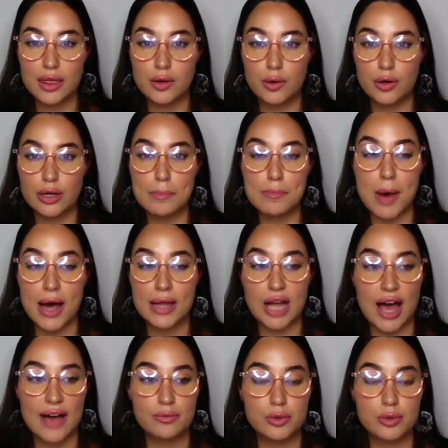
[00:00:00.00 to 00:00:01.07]
thought my
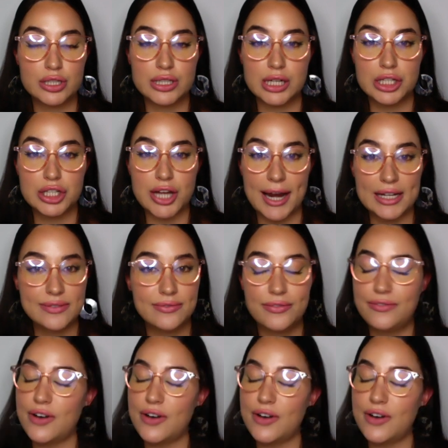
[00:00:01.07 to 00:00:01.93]
life was going to change